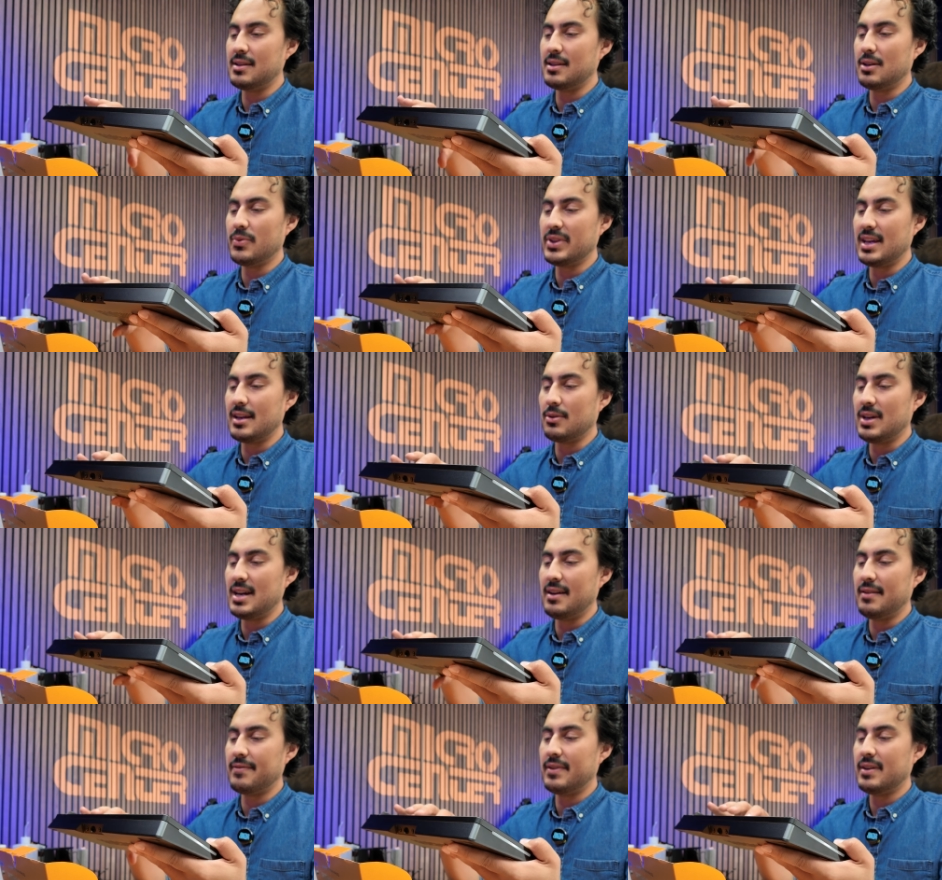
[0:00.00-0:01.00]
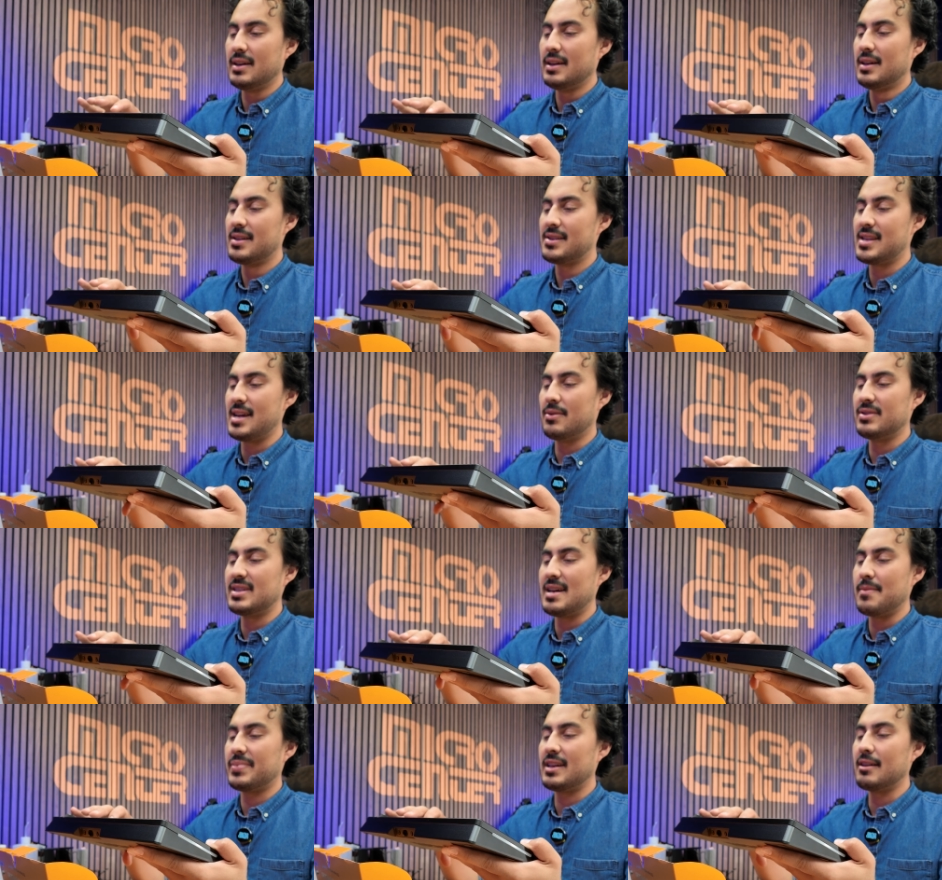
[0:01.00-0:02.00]
you know, when they don't have sound
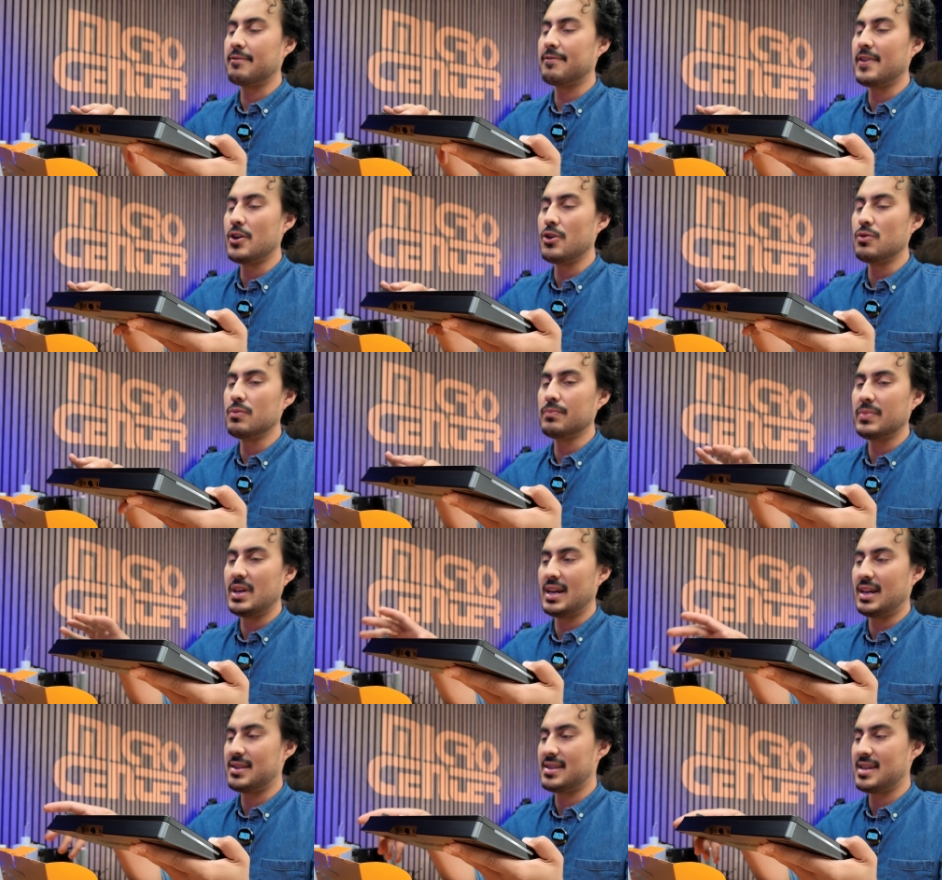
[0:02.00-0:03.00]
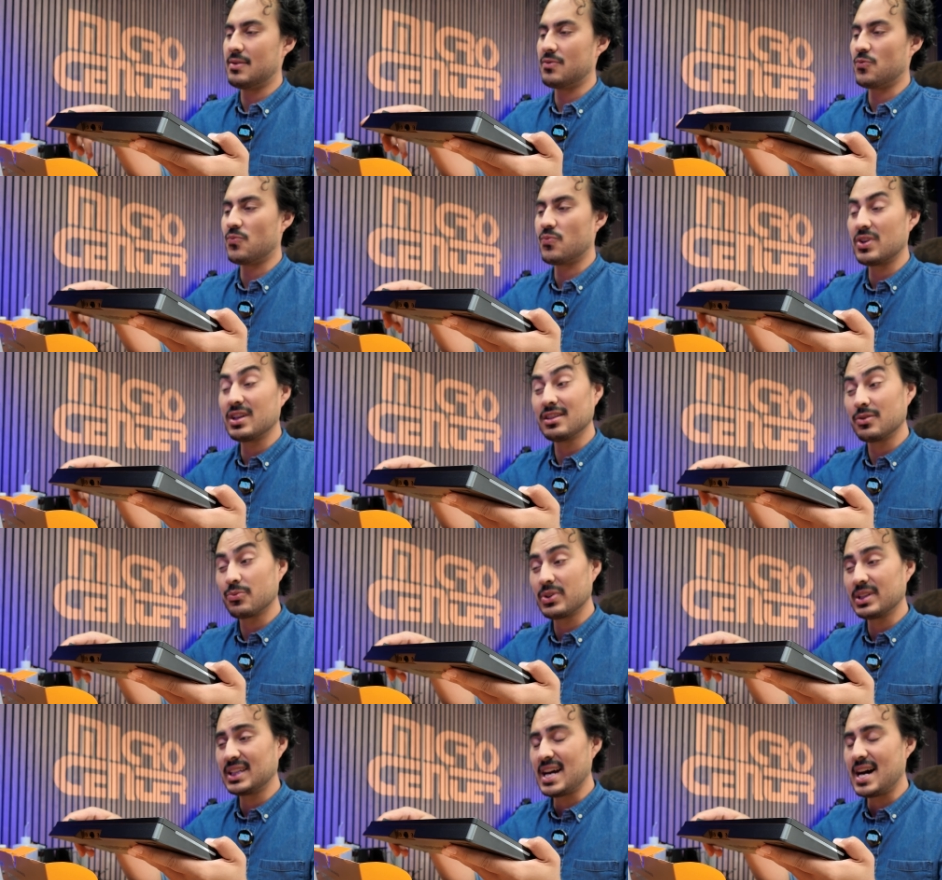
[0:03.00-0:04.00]
dampening foam, it can sound really,
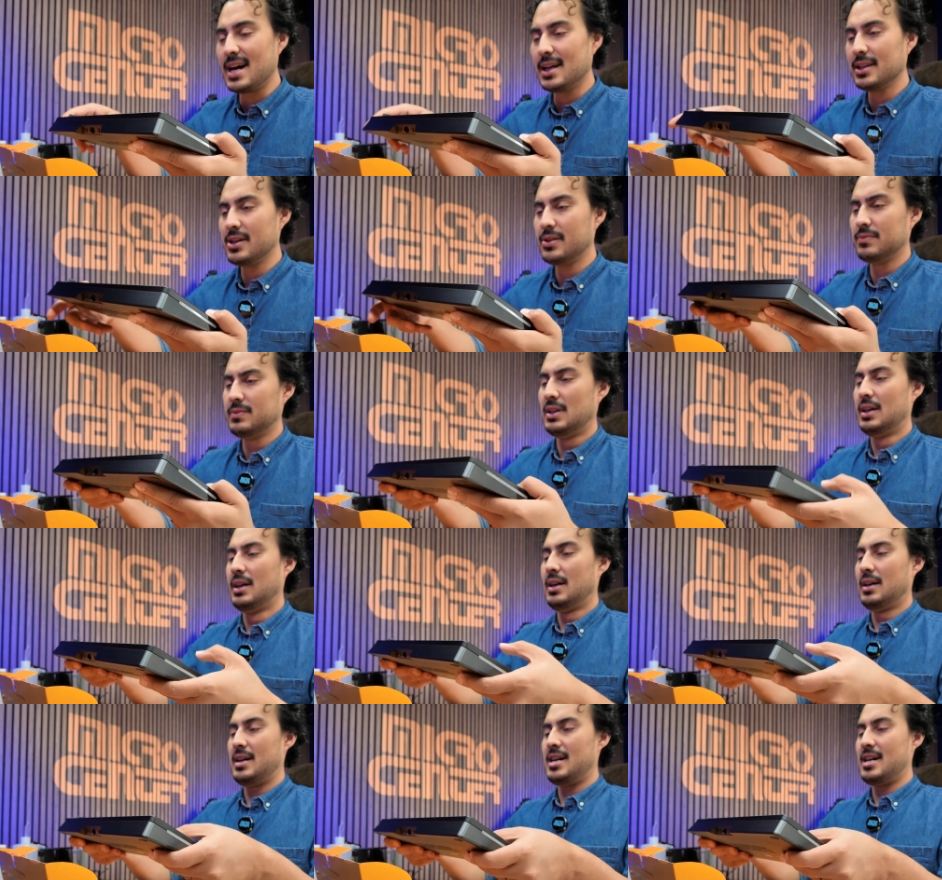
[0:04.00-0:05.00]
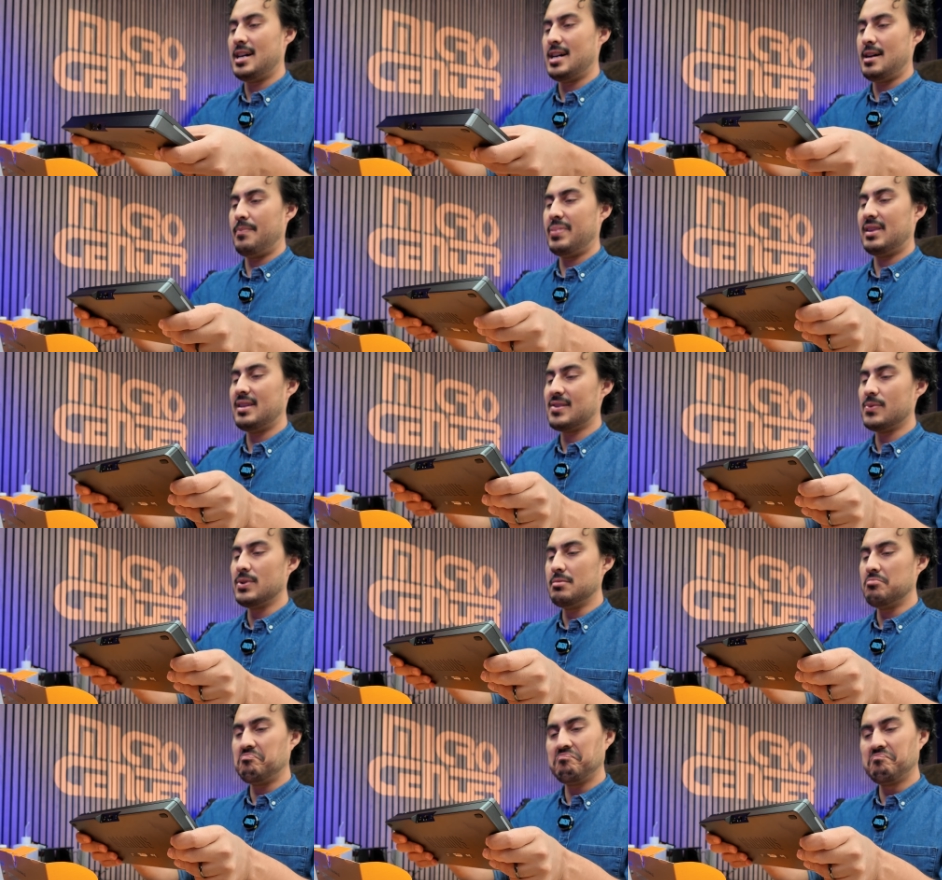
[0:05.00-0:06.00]
really hollow. Uh, but this
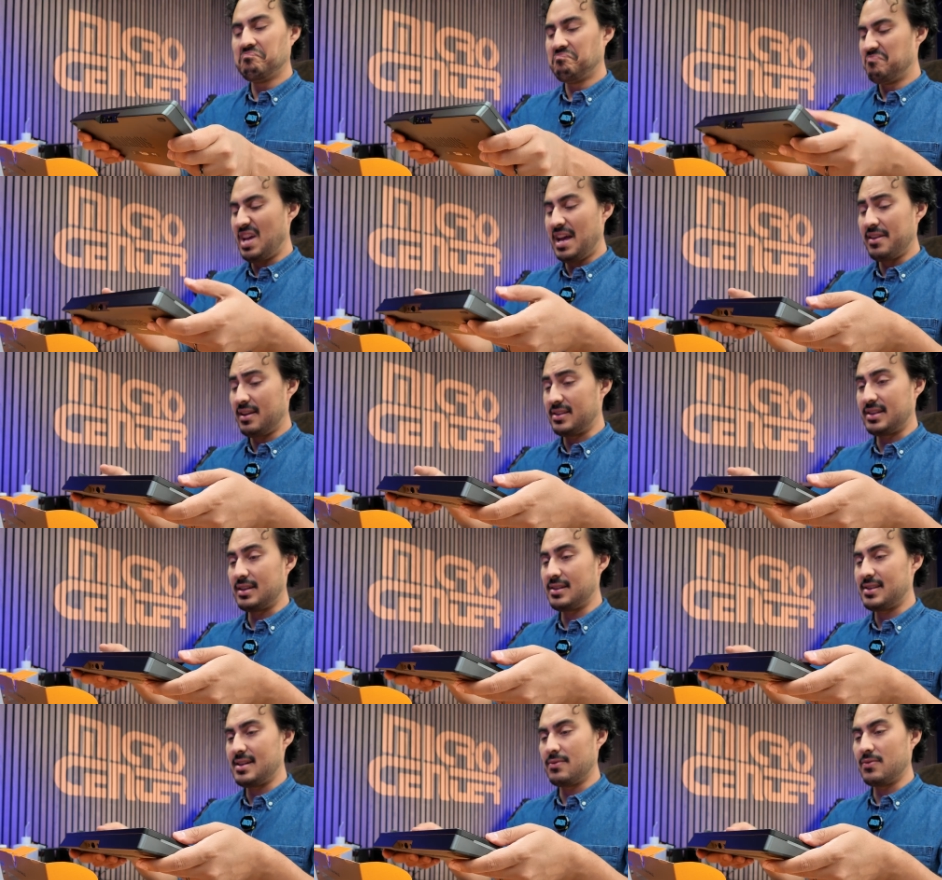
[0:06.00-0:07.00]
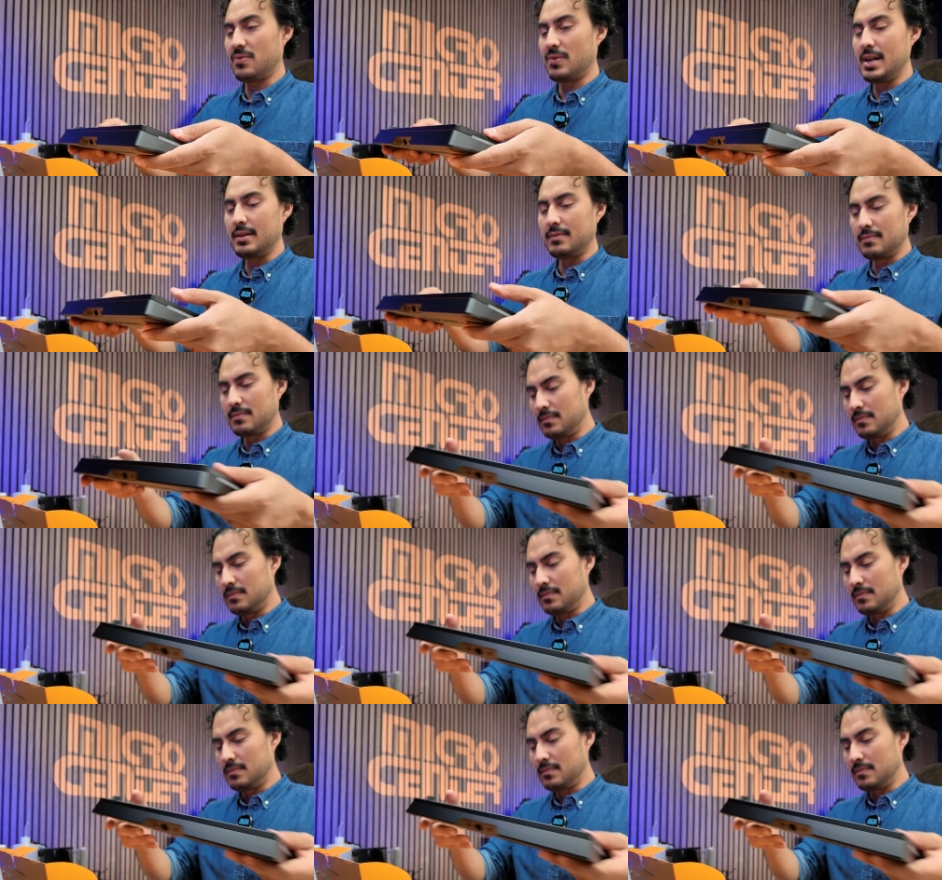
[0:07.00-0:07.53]
one, I think it's going to sound great.